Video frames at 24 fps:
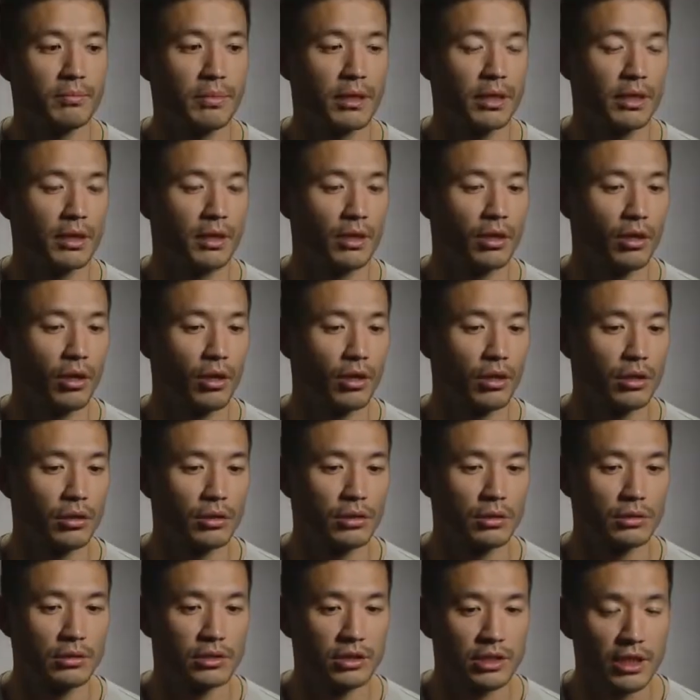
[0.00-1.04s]
being
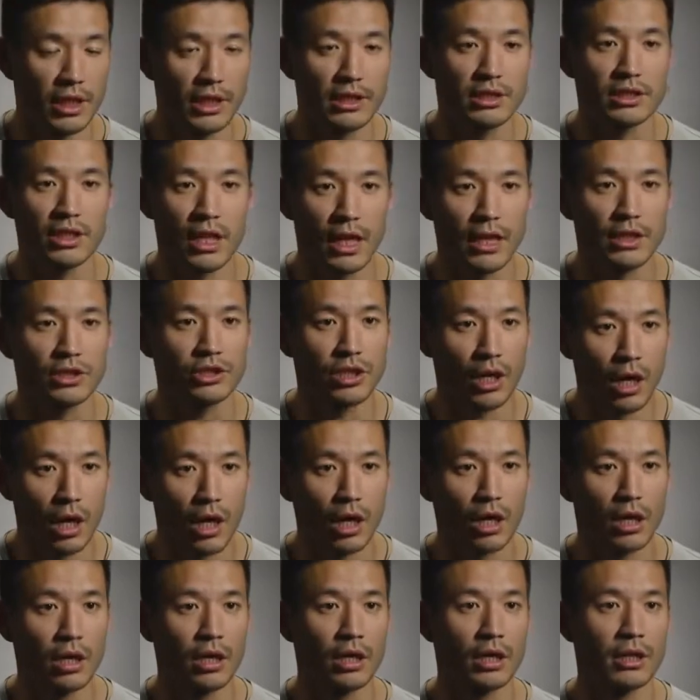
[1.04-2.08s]
called Ching Chang
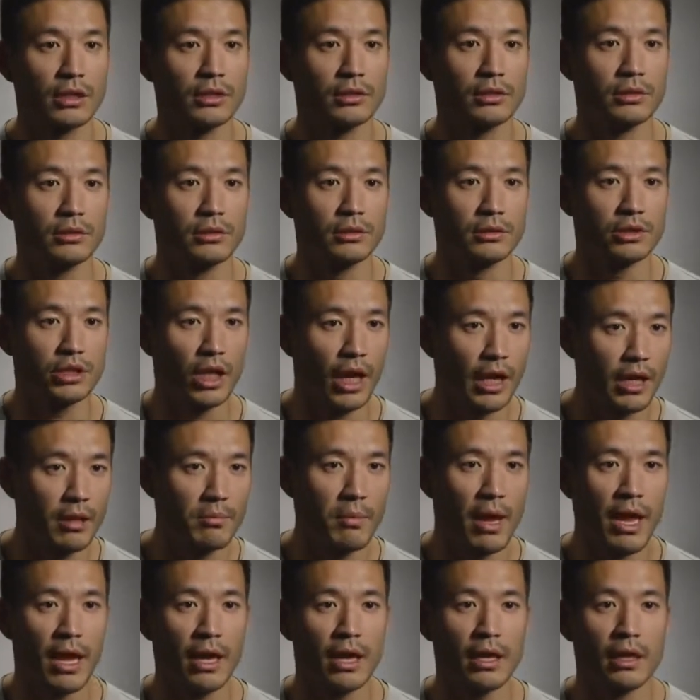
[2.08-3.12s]
Chong and
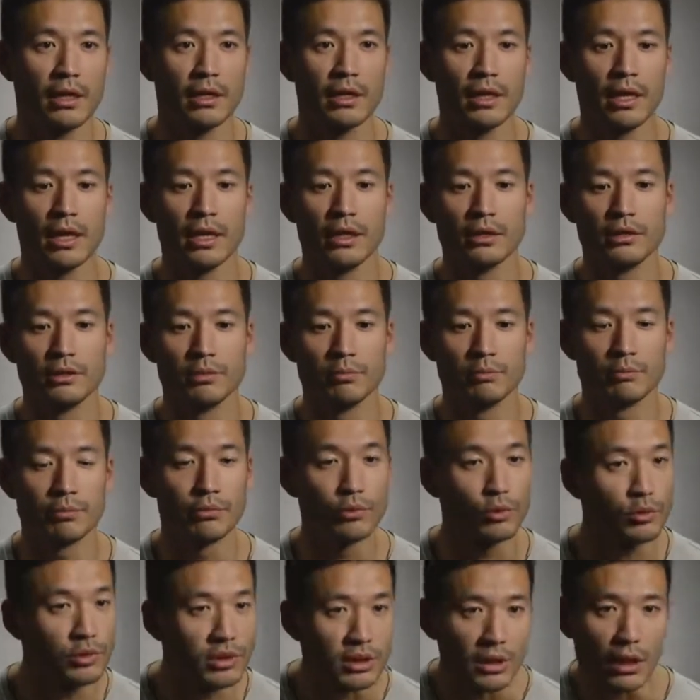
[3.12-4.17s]
Chinaman and
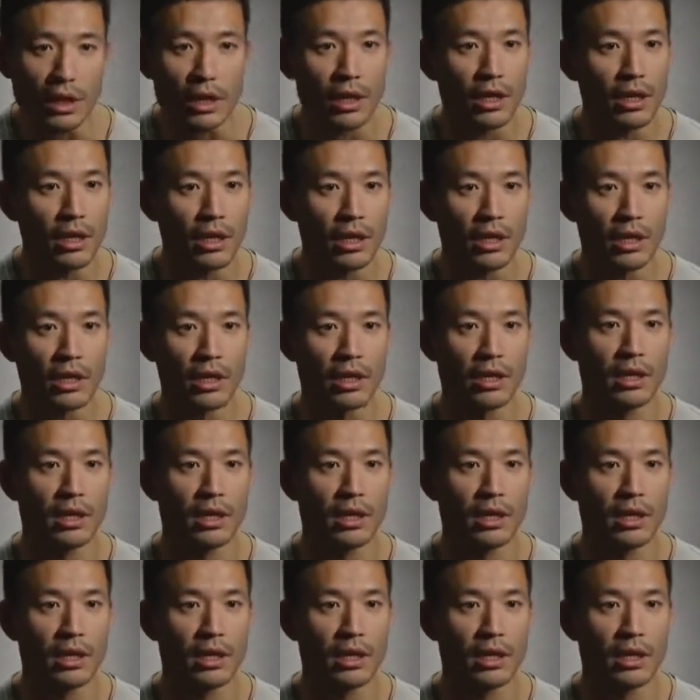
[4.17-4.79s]
Bruce Lee.